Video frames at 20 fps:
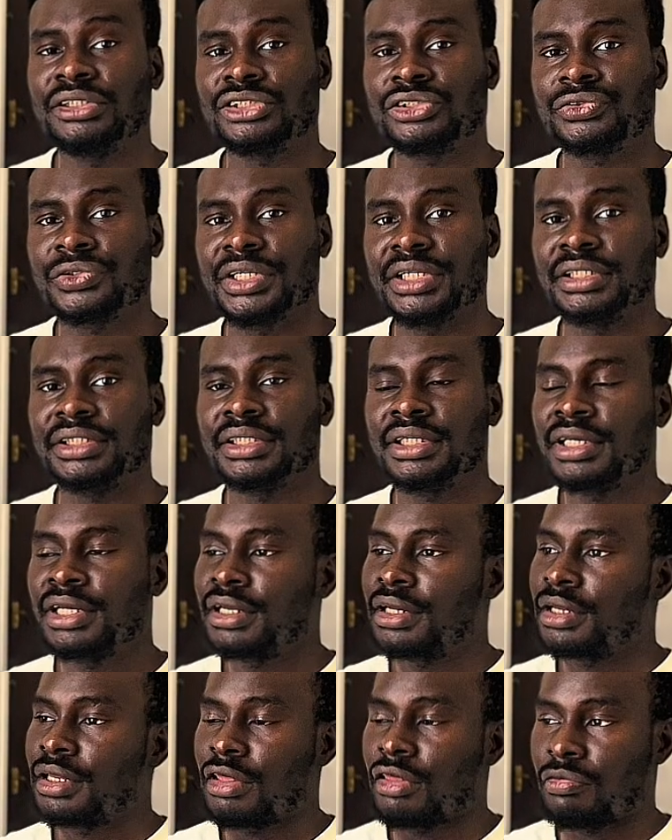trend?
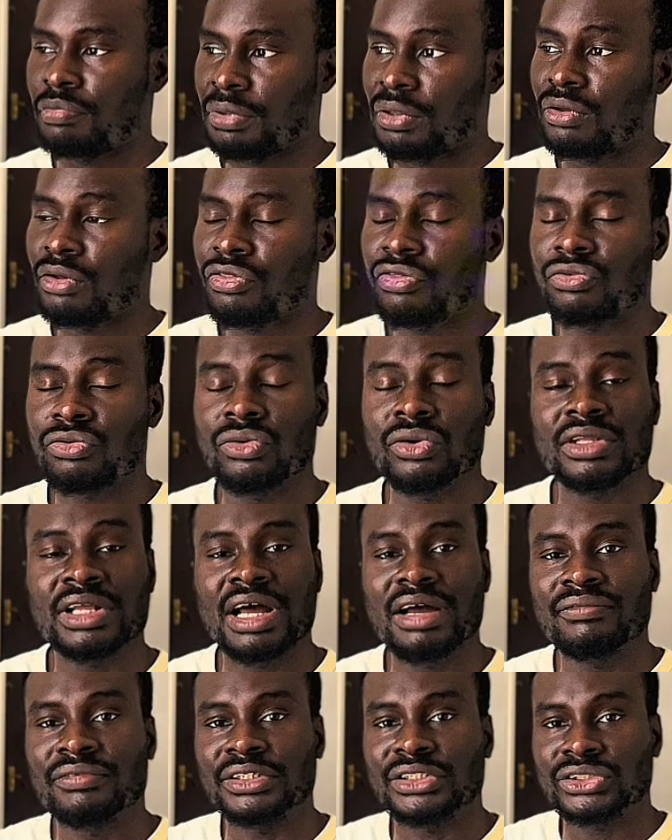It's because you don't
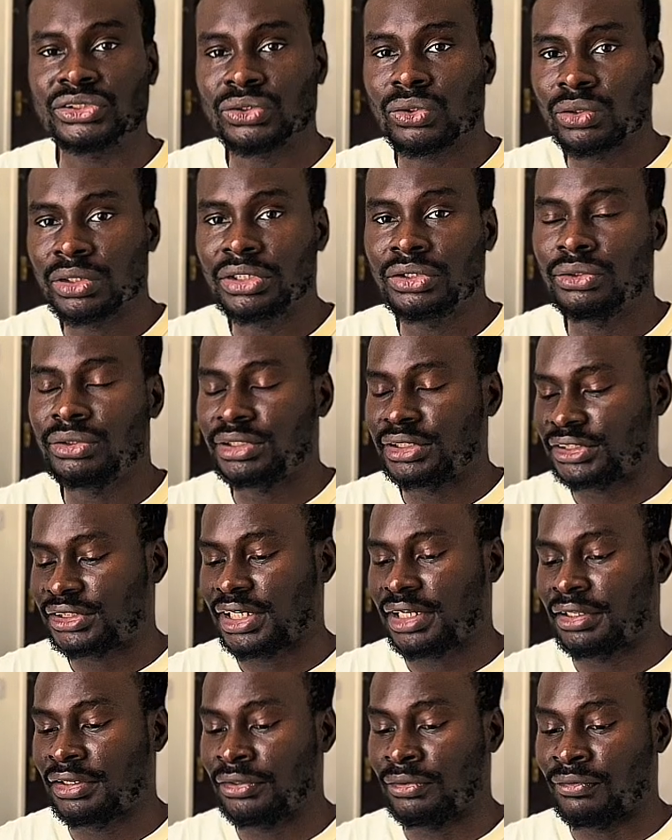have a solid
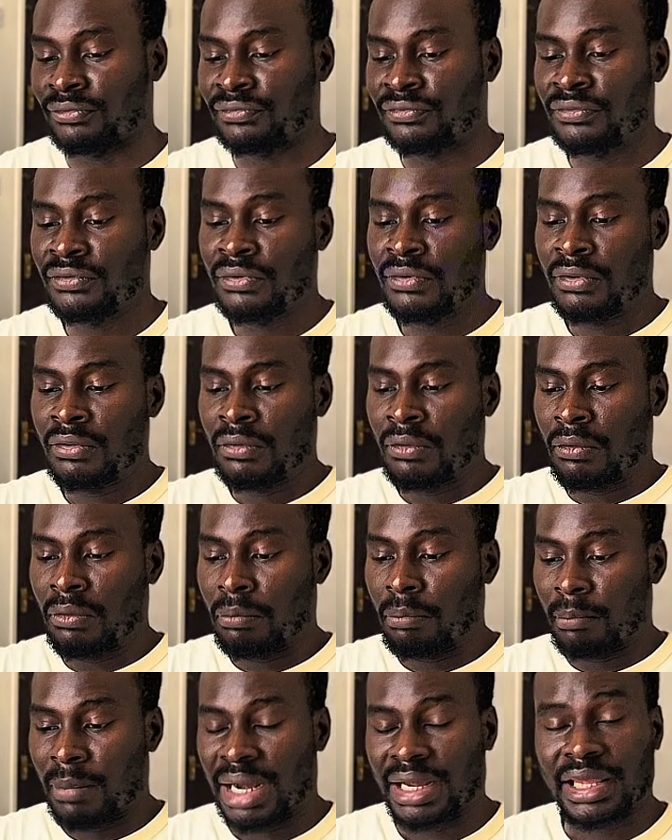understanding of
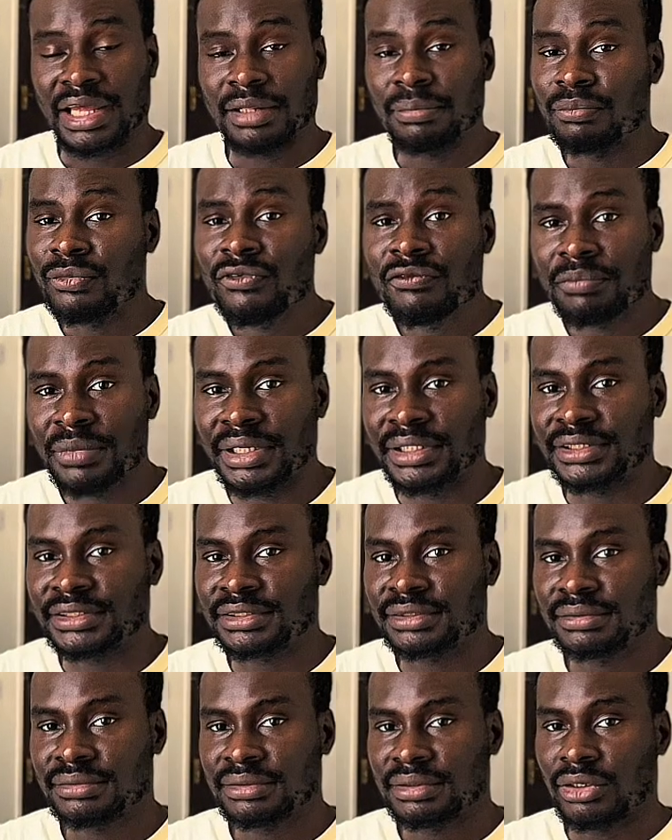market
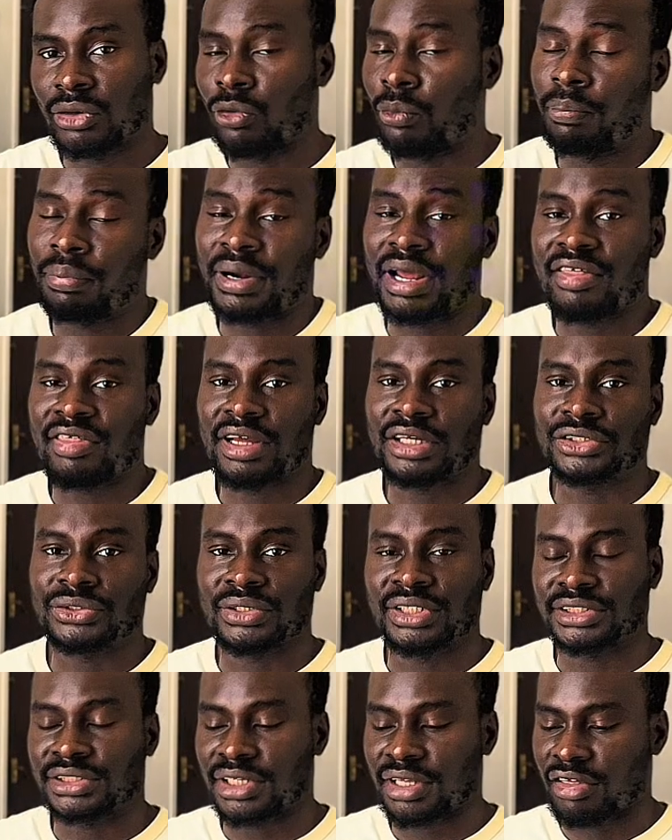movement or price action,
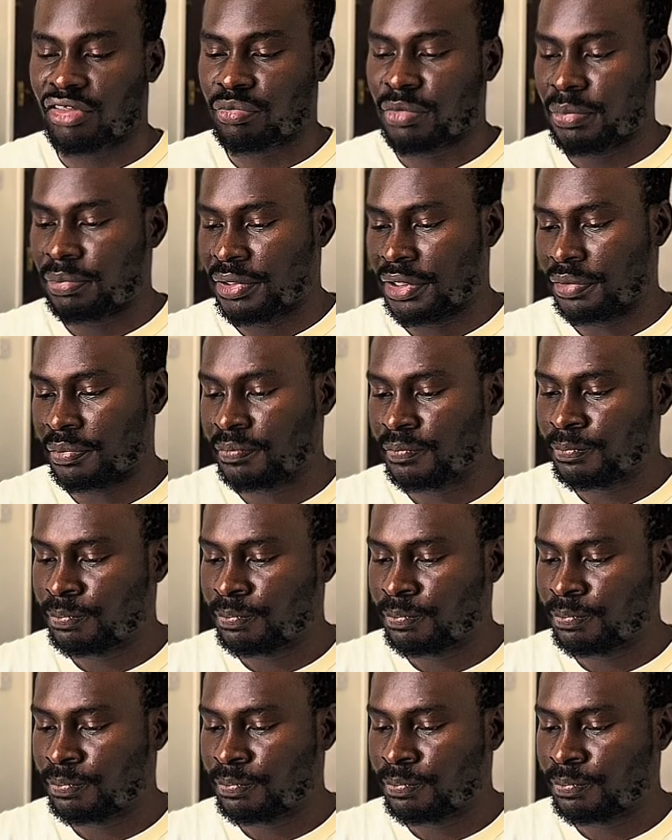as the case may be.